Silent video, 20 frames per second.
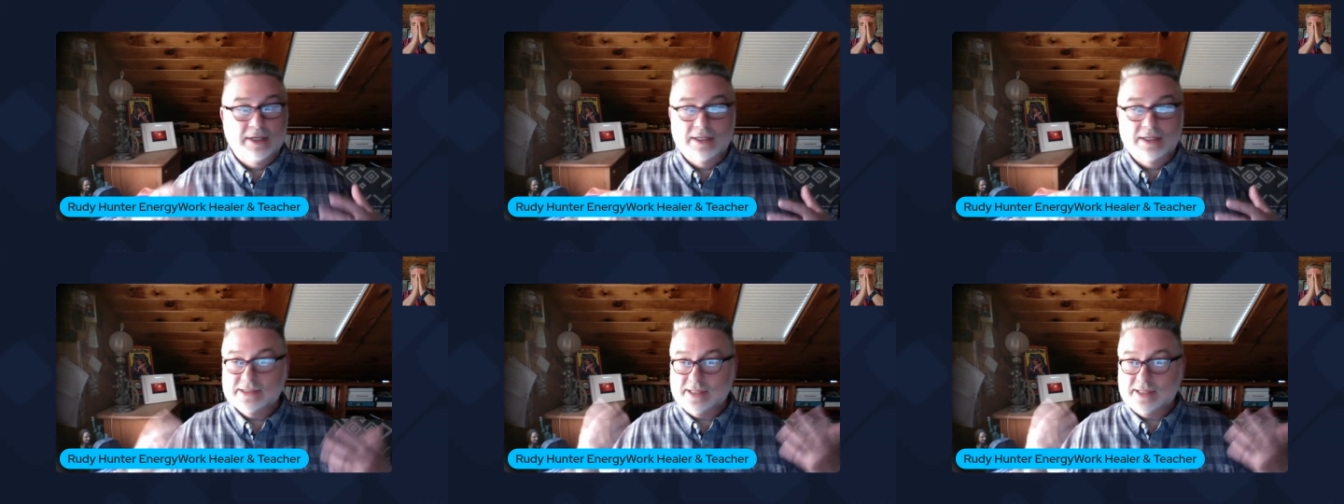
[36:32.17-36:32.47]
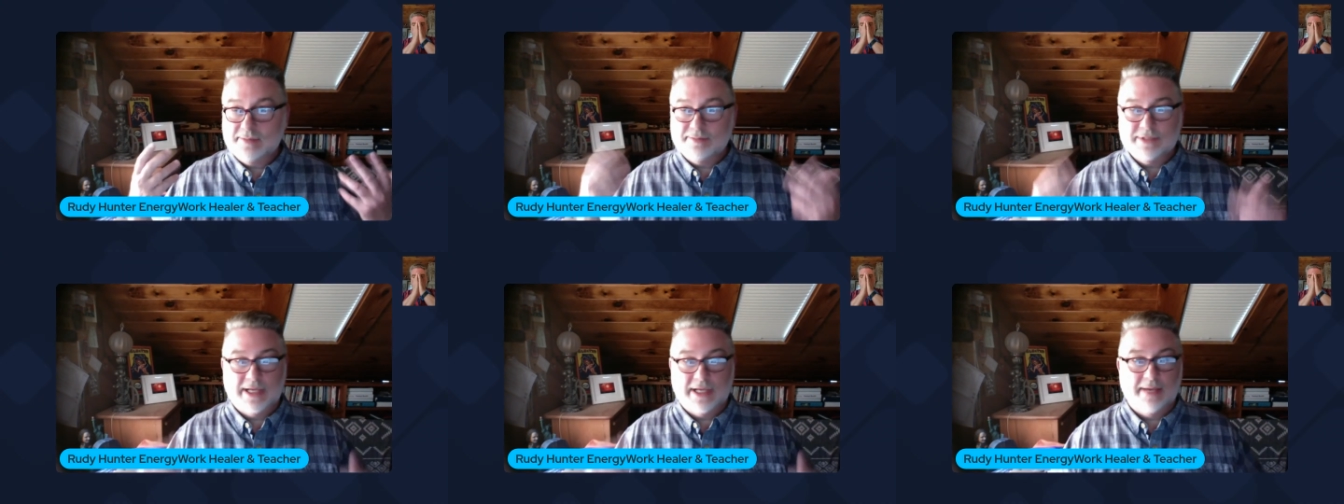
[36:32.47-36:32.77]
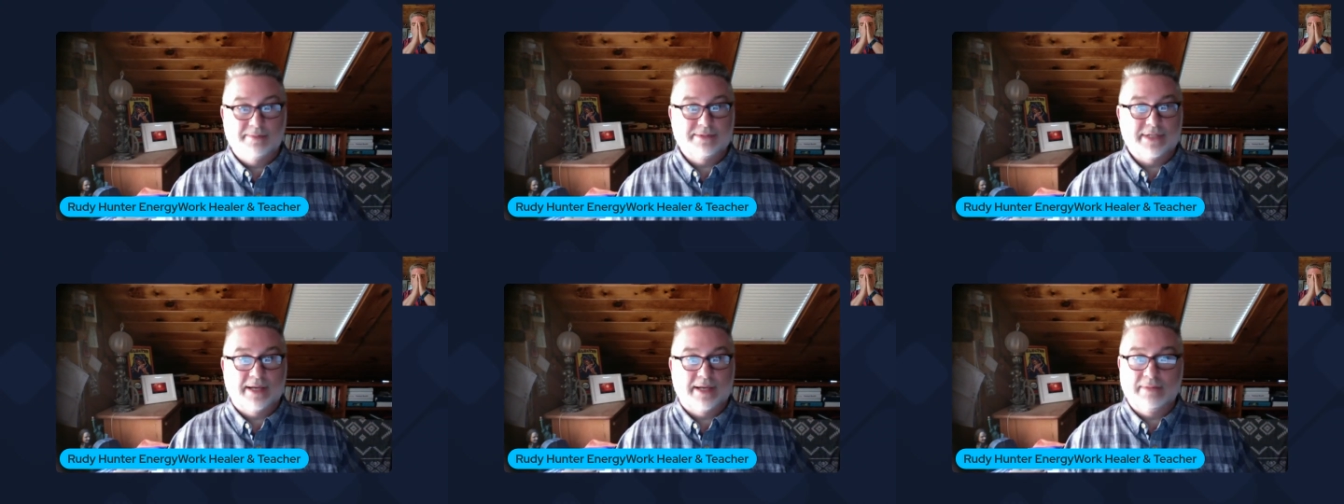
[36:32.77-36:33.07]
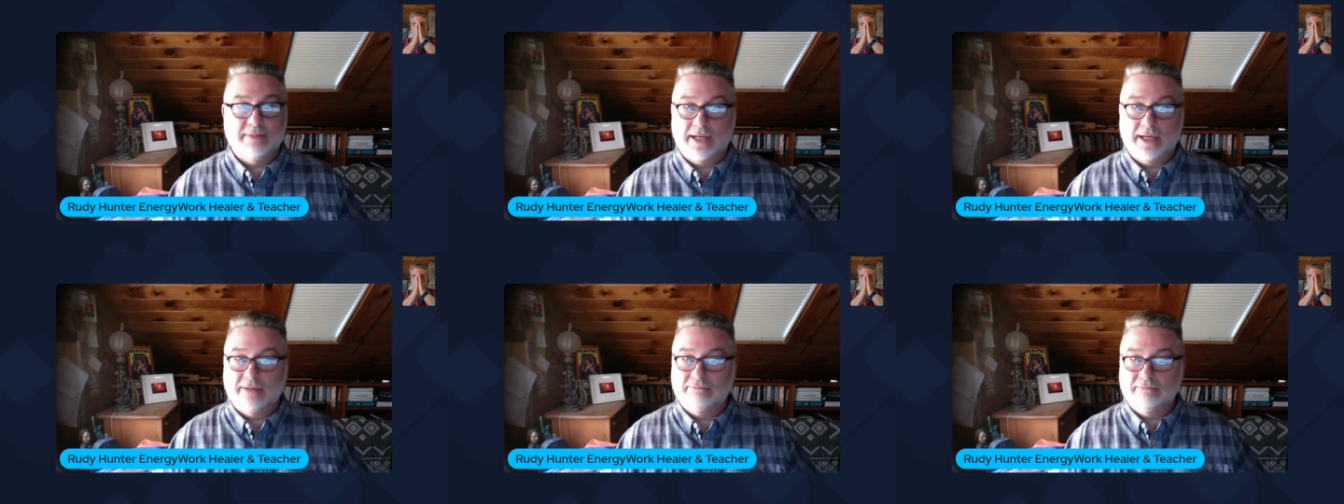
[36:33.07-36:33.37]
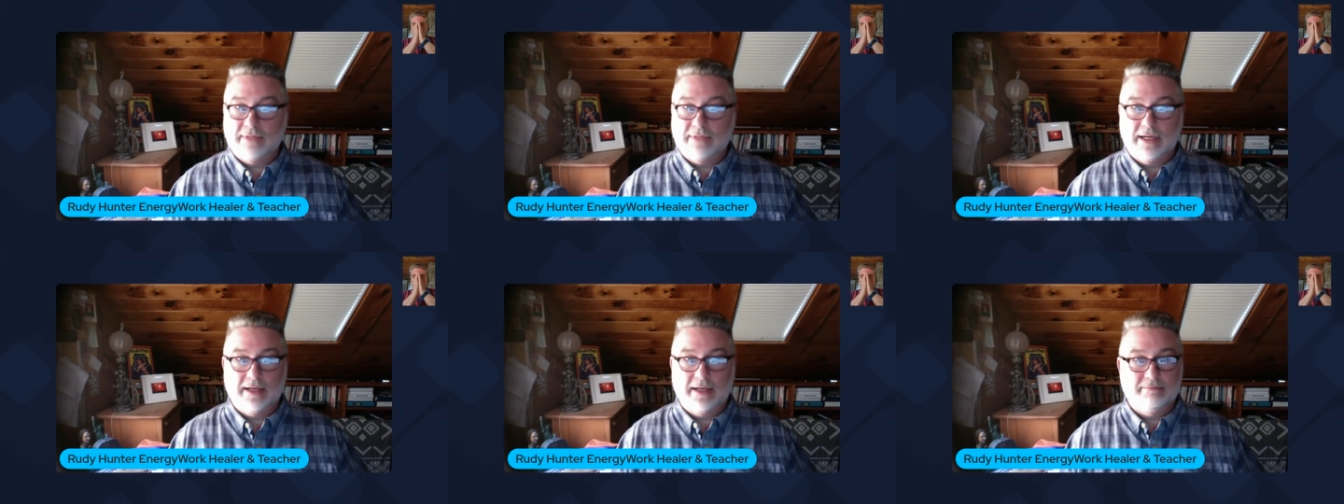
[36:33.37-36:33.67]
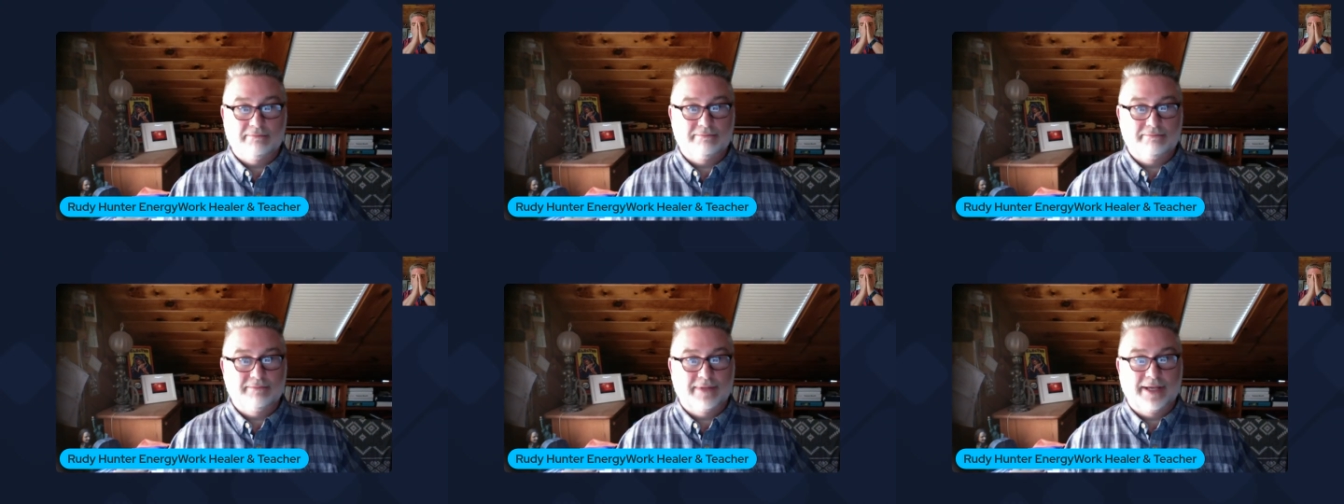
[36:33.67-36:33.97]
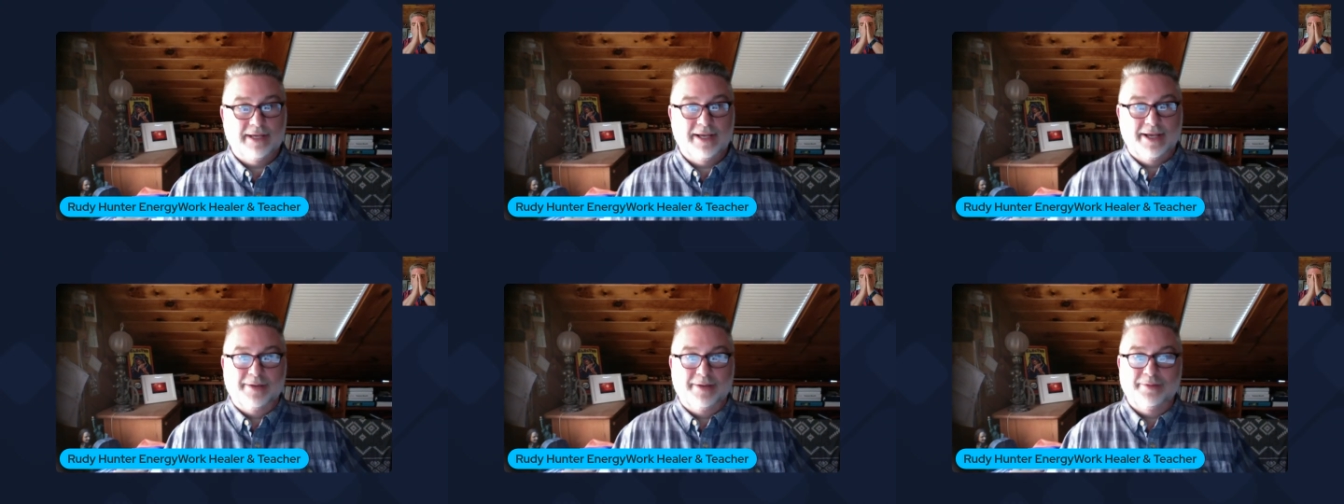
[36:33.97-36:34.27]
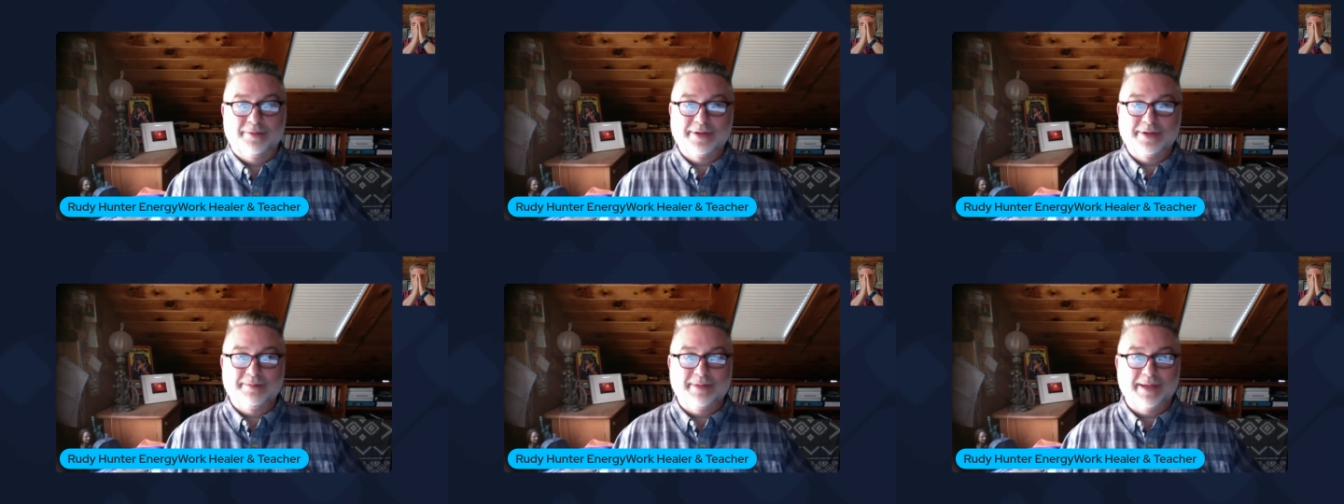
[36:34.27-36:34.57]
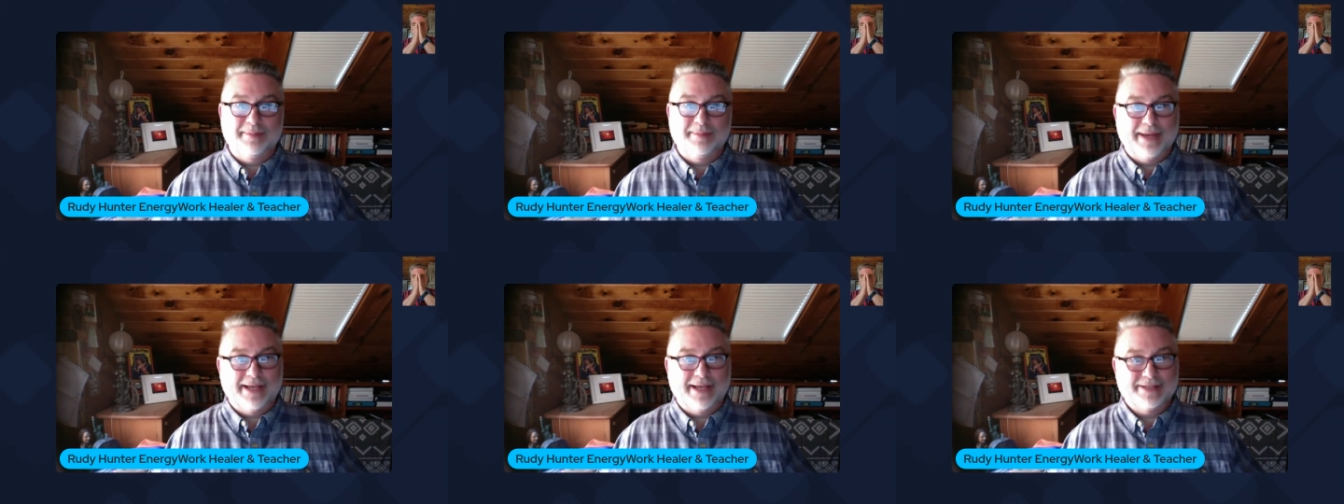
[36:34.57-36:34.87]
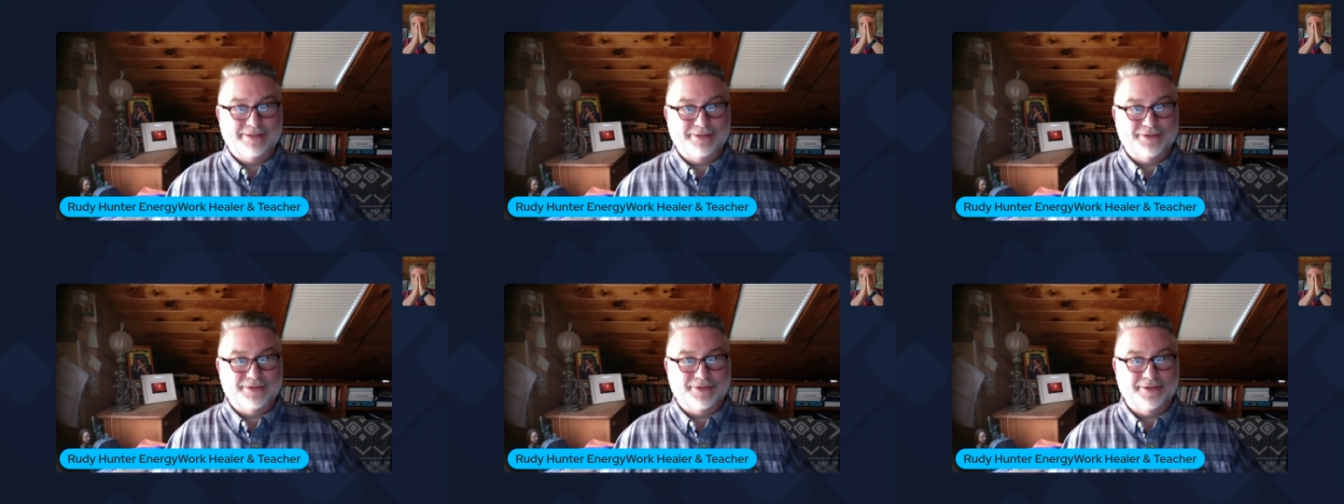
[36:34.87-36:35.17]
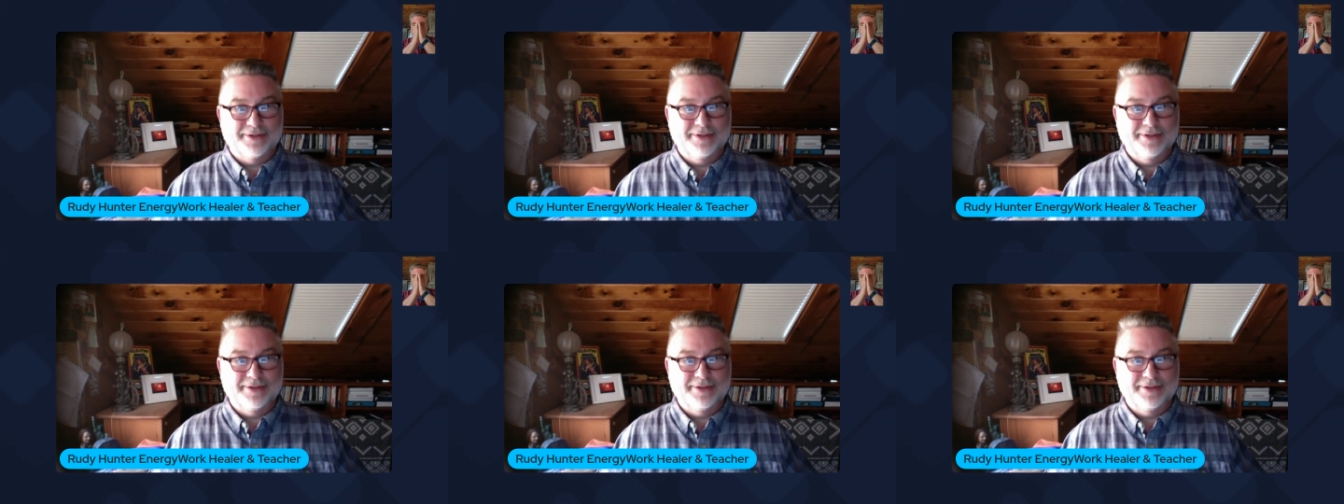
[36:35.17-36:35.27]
Sometimes I'm like, nah, I want to be a passenger.